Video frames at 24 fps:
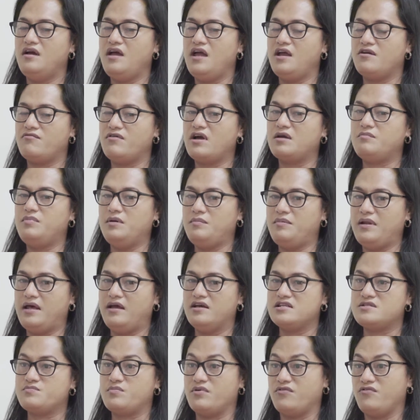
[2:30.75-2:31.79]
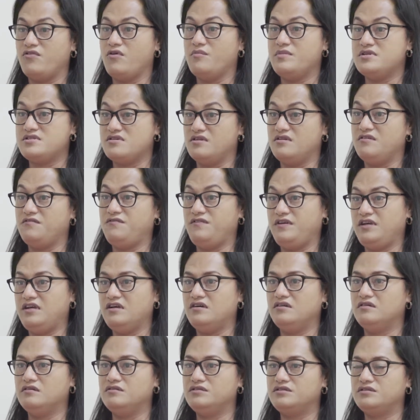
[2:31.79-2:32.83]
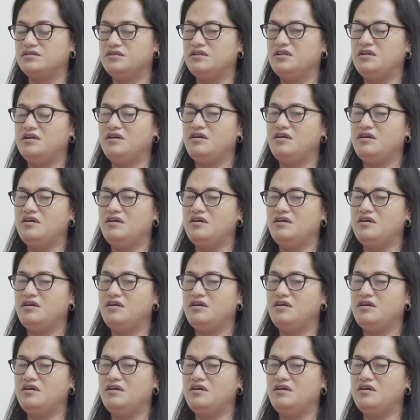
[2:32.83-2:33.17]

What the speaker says: a rugby player's performance on the field,